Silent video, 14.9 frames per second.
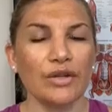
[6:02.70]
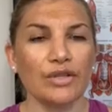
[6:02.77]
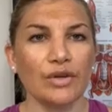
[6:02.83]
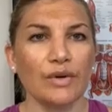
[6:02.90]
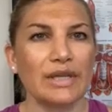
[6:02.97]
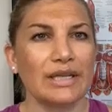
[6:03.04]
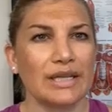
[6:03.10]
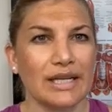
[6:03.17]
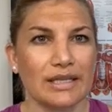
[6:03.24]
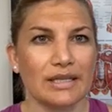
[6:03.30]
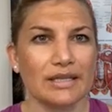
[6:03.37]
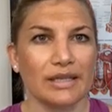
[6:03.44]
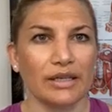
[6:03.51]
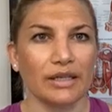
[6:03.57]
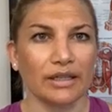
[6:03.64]
not doing the
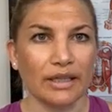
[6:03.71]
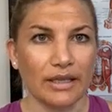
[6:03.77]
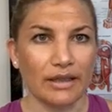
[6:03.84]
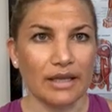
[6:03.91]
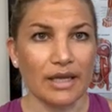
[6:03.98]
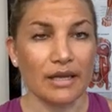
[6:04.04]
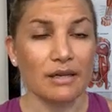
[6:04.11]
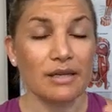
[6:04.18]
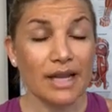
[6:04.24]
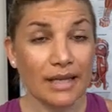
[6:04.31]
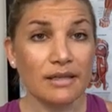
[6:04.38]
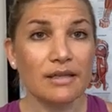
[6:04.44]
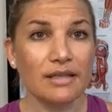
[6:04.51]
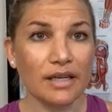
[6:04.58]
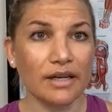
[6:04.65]

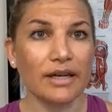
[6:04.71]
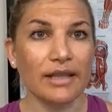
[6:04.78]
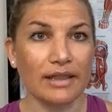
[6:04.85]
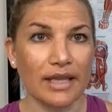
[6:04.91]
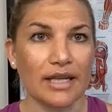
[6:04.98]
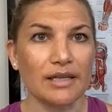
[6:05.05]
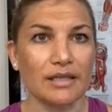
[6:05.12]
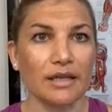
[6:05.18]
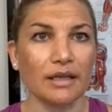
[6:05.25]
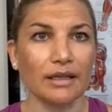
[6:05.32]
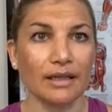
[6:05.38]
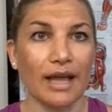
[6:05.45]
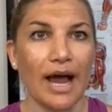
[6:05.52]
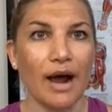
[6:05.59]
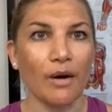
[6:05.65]
necessary things to
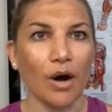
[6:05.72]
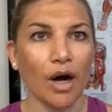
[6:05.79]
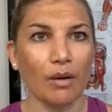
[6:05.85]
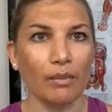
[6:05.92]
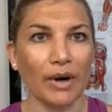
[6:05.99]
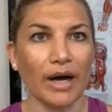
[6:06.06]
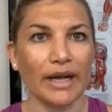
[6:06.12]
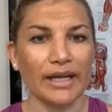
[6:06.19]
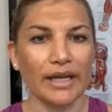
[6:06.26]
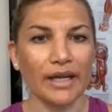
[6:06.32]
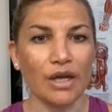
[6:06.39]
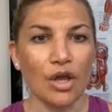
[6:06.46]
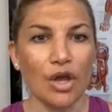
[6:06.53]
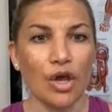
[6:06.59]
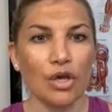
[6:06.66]
allow our
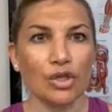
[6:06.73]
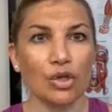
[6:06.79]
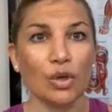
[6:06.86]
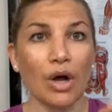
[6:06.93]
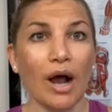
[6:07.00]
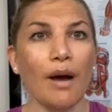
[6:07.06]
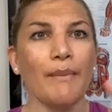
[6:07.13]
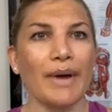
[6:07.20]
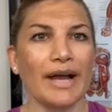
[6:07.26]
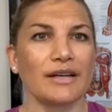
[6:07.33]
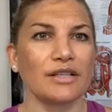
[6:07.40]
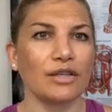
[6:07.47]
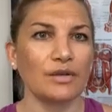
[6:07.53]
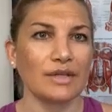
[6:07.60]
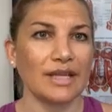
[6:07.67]
body to come
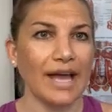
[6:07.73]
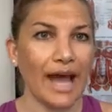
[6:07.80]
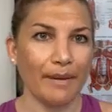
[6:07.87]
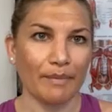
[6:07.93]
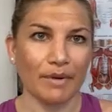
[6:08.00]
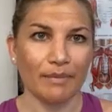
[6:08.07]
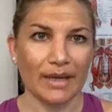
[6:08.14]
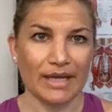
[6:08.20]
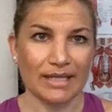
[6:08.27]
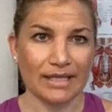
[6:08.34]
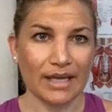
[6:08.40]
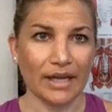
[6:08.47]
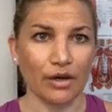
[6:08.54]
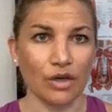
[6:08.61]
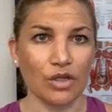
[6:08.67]
back to its happy
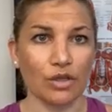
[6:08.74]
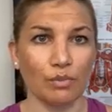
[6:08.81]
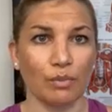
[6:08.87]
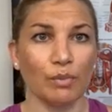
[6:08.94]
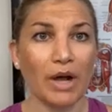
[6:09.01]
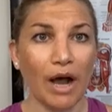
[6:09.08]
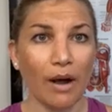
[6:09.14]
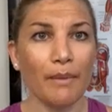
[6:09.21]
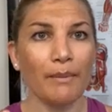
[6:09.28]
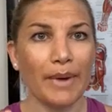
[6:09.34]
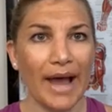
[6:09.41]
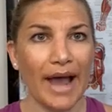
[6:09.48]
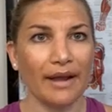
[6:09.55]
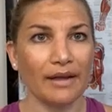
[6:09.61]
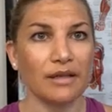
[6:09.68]
baseline, or to come
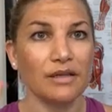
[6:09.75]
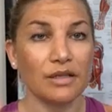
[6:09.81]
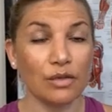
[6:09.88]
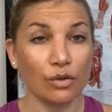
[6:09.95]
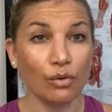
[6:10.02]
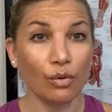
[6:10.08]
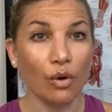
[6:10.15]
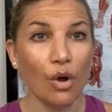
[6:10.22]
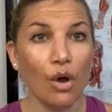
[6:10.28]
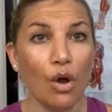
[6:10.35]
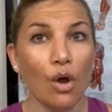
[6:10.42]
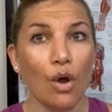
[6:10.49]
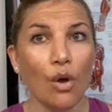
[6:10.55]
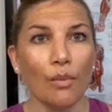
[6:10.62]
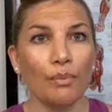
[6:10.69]
back and to
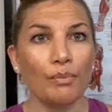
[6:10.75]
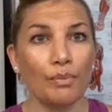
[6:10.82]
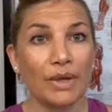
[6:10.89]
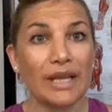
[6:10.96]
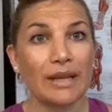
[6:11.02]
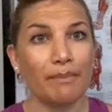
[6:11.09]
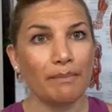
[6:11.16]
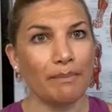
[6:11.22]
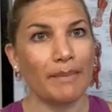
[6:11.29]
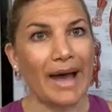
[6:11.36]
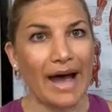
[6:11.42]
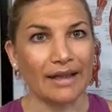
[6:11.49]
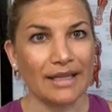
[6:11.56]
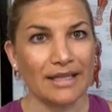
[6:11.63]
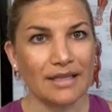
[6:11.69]
be
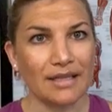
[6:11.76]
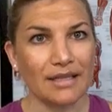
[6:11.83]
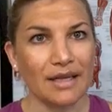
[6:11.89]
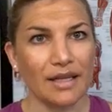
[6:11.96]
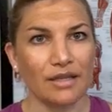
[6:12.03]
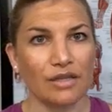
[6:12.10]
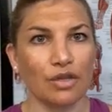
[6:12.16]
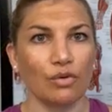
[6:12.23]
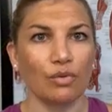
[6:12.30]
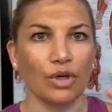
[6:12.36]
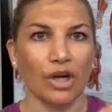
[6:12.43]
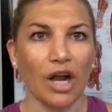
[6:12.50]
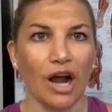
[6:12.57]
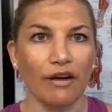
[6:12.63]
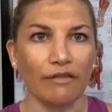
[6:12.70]
balanced and to
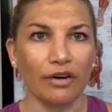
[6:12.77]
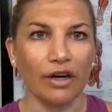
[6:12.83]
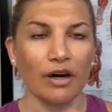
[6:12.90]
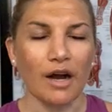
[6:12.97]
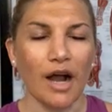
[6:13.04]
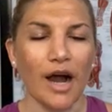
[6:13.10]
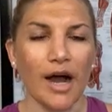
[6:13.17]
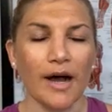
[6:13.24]
recover.